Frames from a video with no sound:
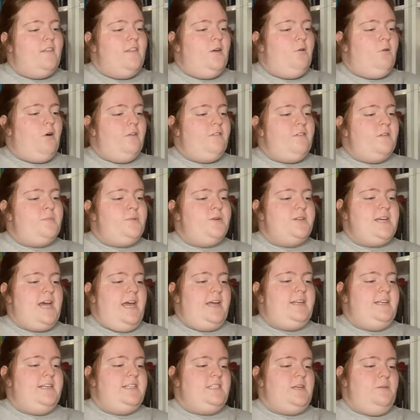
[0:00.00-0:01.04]
Orphan
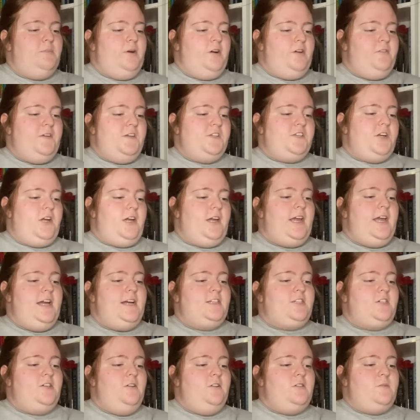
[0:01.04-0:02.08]
protagonist, a book featuring a
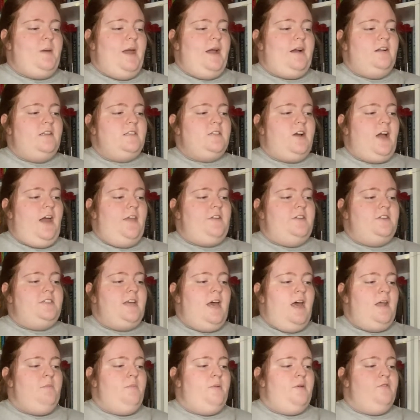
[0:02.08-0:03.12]
character whose parents are either
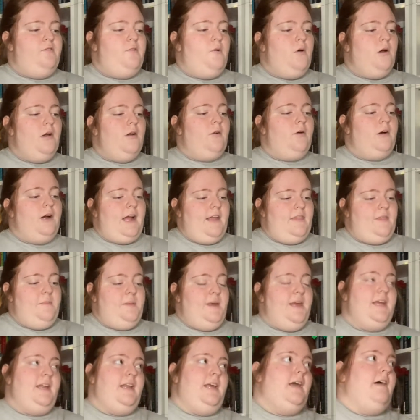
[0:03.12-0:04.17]
dead before or at the
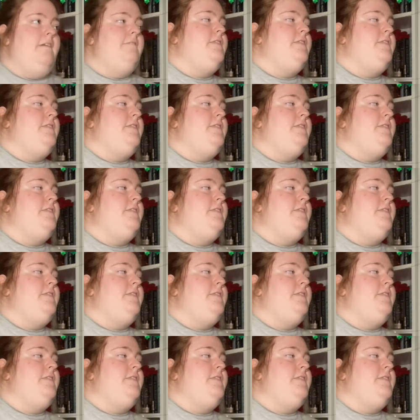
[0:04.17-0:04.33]
beginning of the